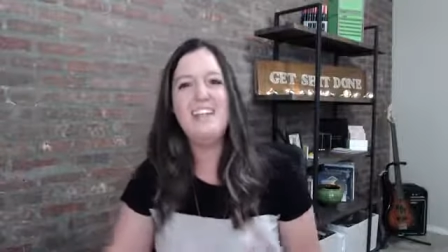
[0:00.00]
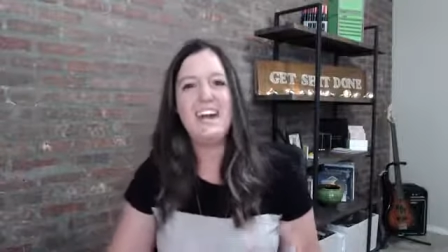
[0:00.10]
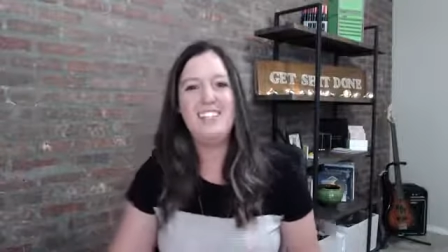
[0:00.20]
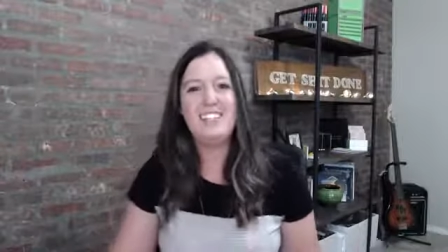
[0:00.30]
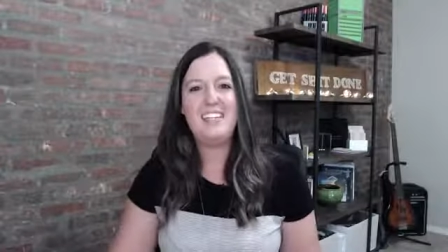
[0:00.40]

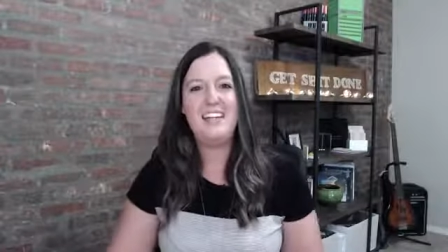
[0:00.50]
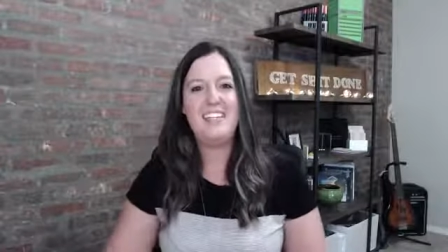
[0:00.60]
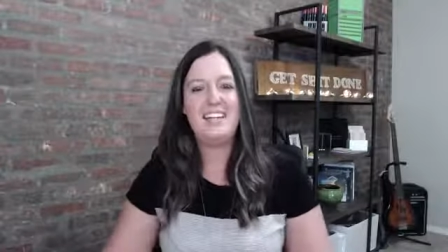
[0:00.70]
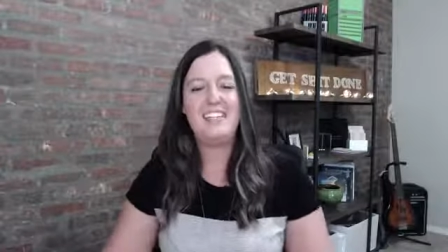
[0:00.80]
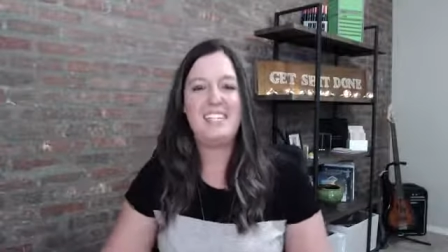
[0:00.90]
That's,
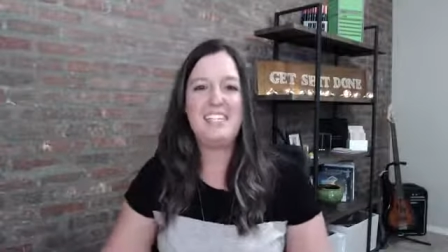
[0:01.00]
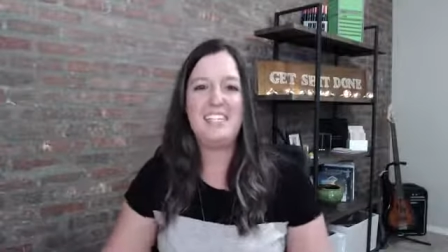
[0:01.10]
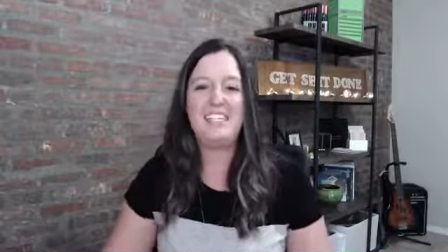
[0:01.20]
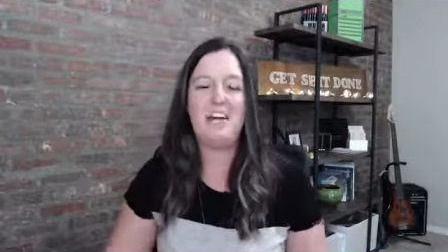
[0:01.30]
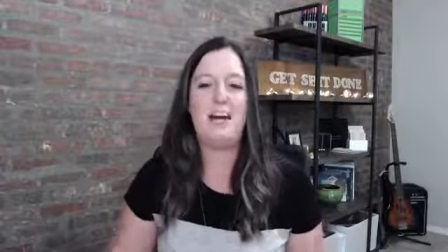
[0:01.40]
it, it's easy
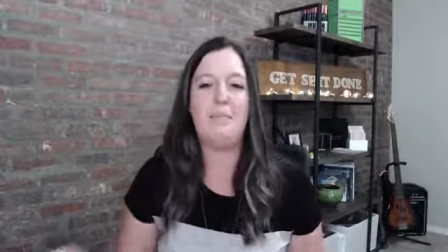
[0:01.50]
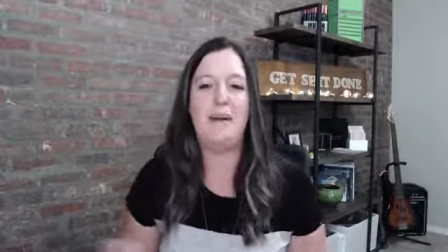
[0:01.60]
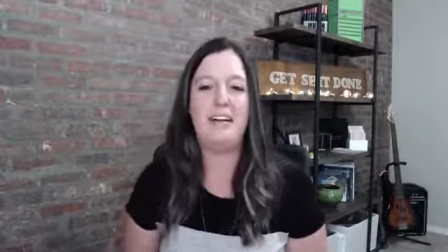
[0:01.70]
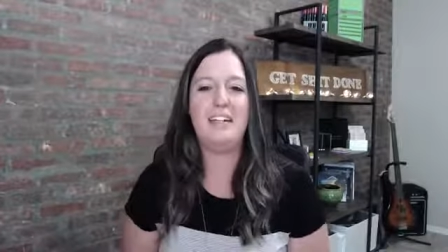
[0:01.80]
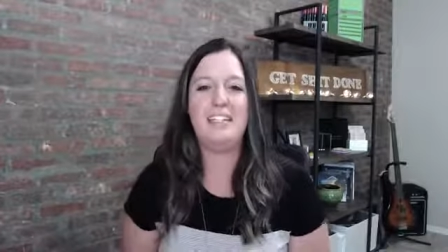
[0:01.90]
to talk
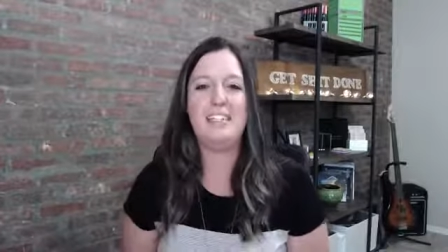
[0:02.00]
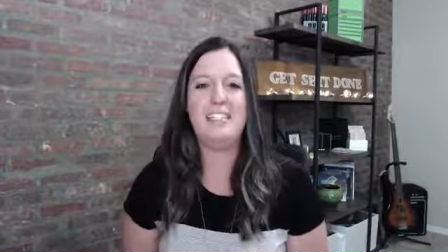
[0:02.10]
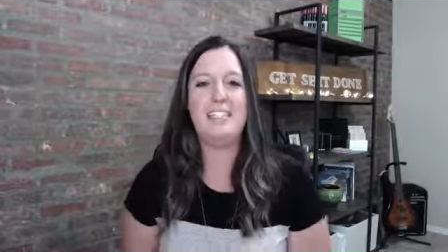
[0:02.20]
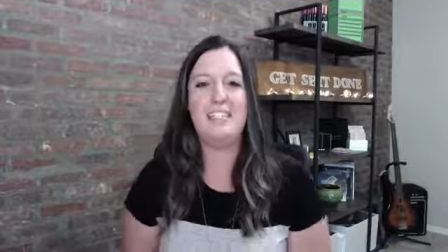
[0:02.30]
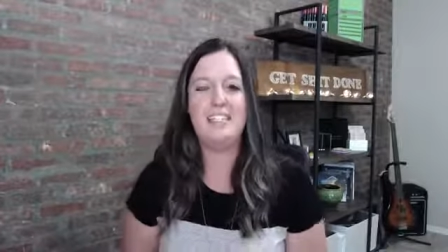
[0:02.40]
about, and it's
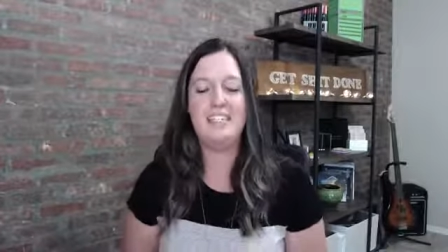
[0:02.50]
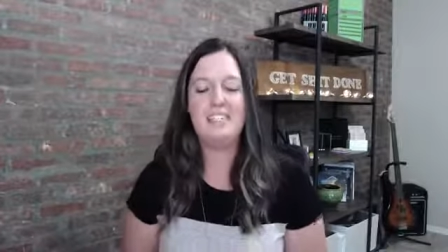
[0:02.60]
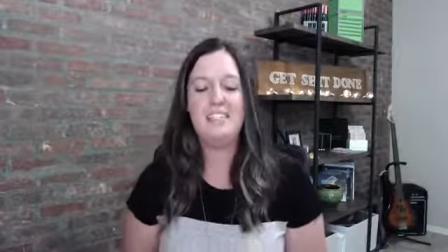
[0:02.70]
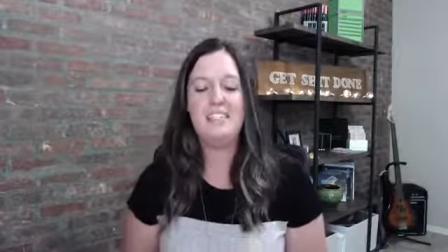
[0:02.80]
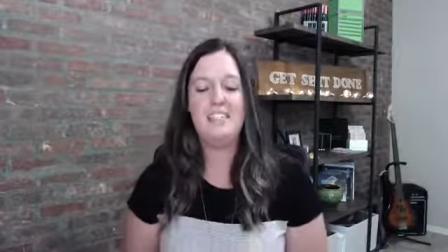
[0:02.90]
easy to,
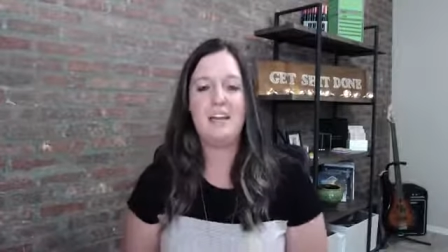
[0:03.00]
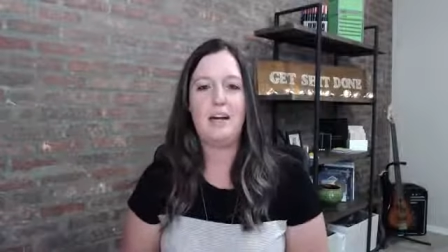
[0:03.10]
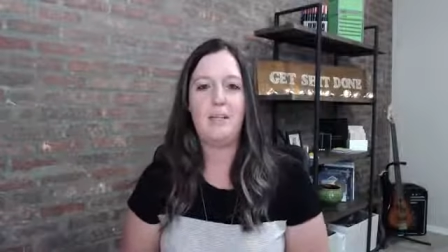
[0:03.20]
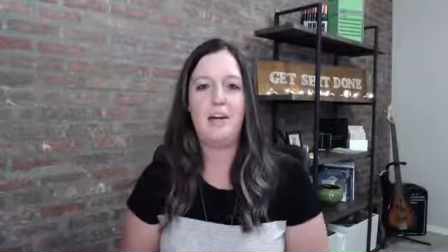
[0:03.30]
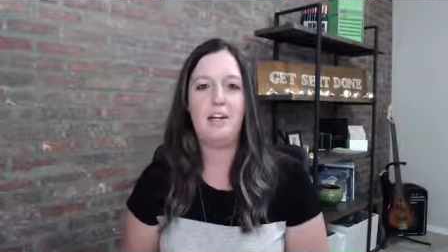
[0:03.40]
to
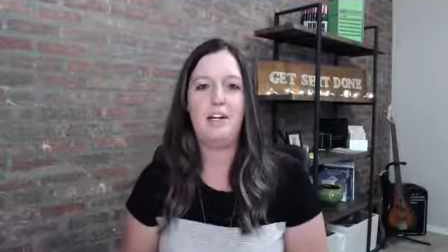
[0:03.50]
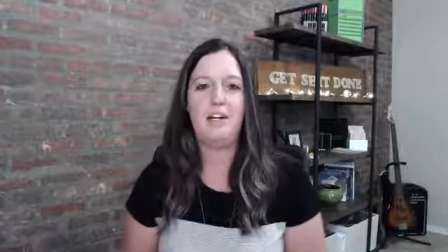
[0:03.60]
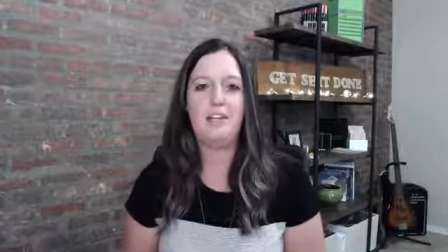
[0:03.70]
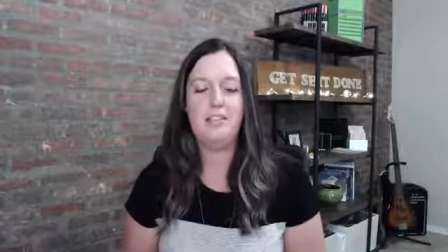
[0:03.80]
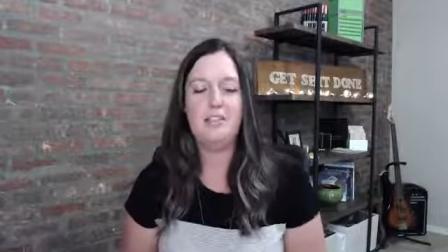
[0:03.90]
talk about
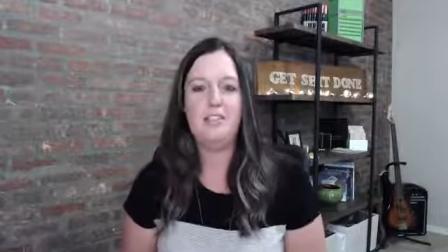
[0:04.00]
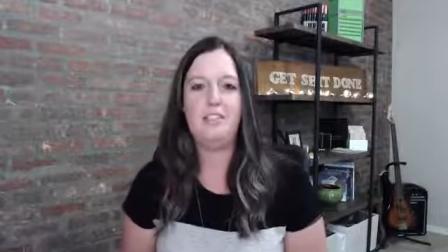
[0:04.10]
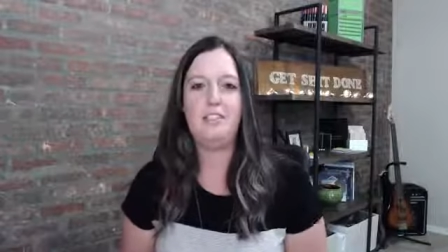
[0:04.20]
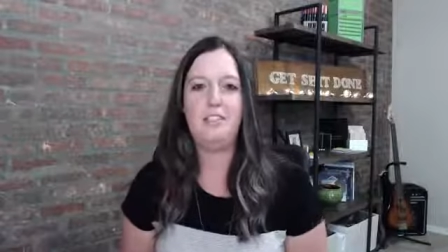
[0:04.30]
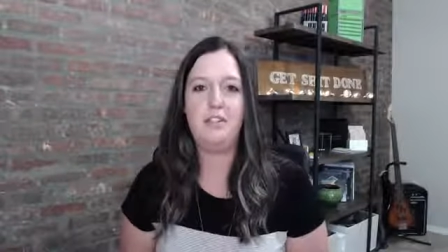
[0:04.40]
your,
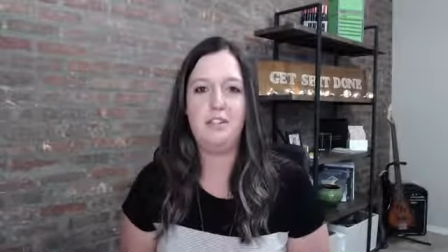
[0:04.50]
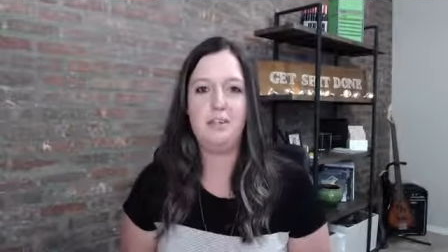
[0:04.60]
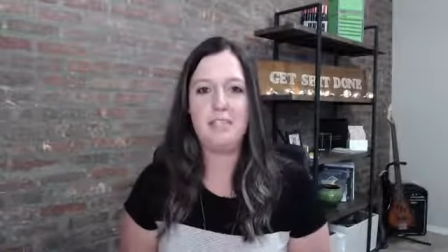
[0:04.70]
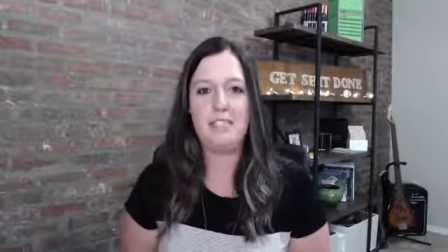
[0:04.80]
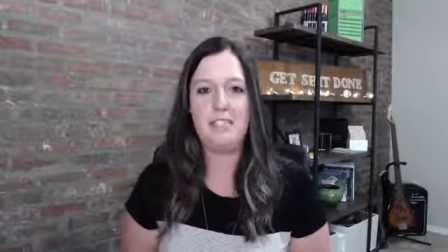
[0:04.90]
you know, your
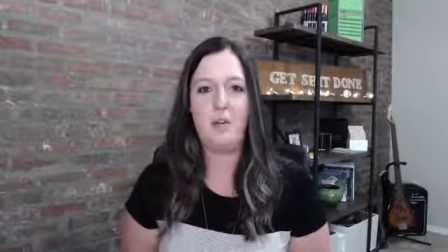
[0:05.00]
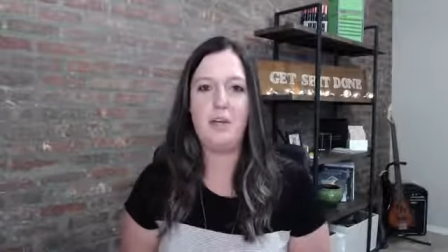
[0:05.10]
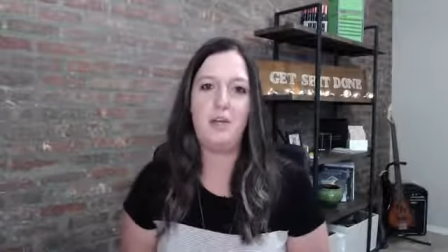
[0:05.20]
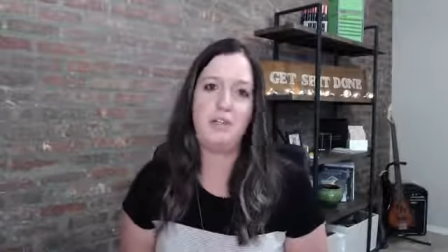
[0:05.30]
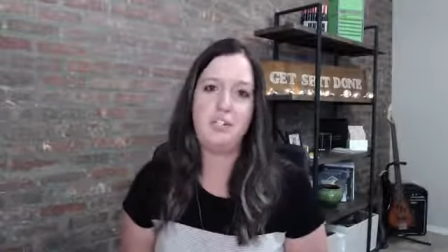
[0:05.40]
business and
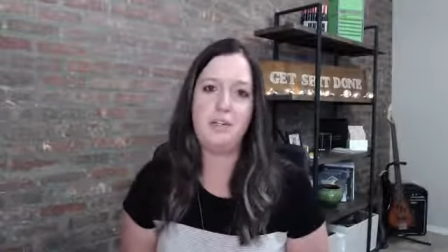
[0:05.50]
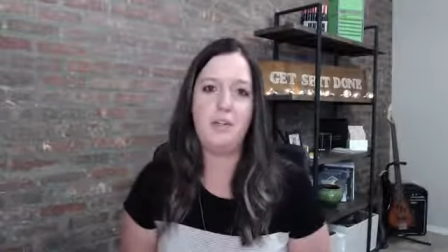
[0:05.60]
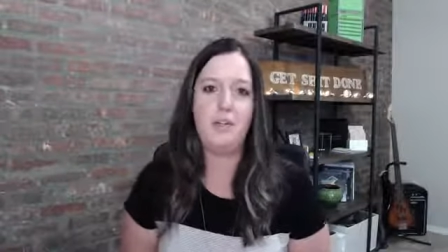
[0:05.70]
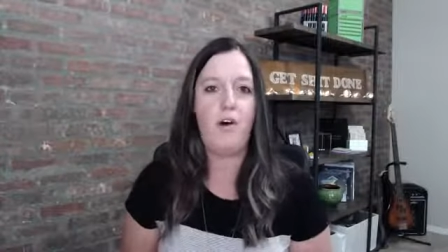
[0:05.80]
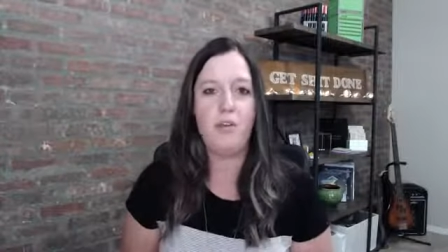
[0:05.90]
what you want to do
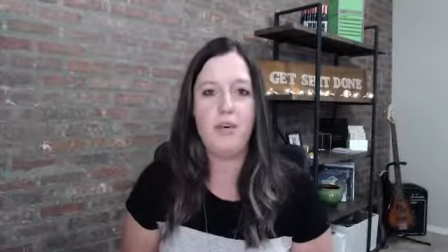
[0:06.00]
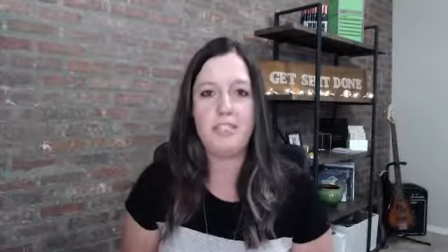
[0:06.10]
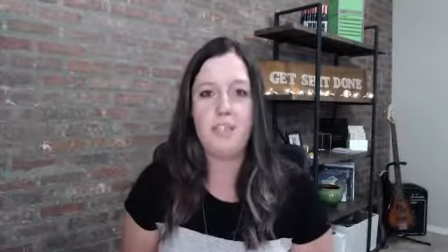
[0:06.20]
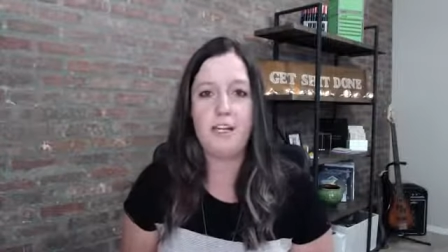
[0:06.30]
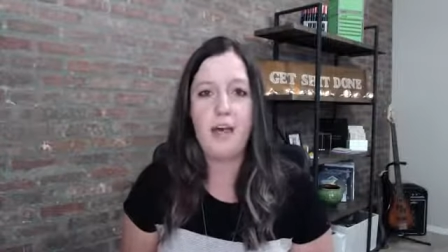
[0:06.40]
and all the ways
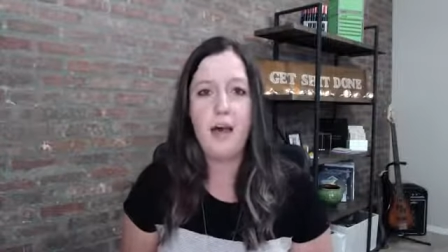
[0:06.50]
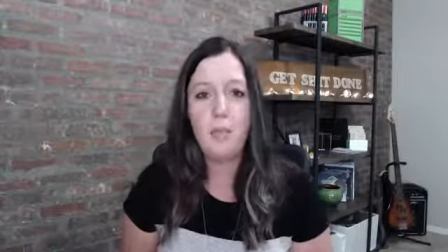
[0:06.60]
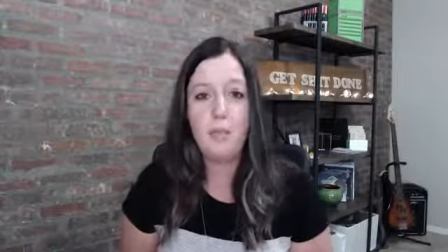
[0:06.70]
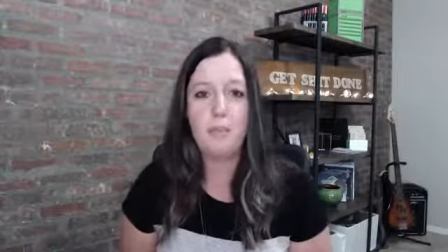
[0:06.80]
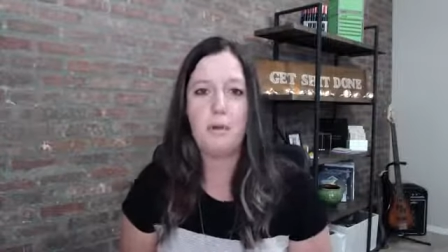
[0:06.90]
that you're going to
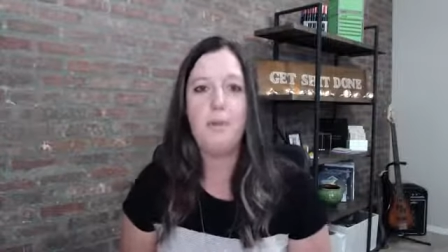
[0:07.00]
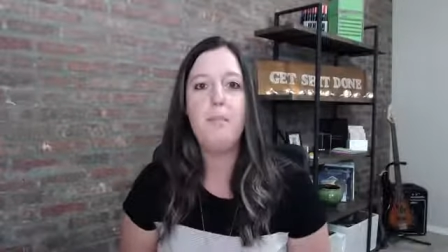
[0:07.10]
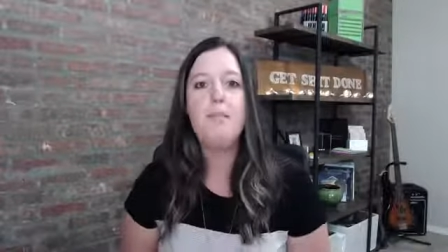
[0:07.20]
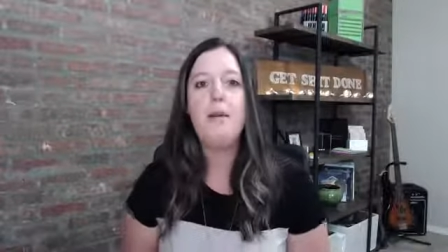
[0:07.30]
help people.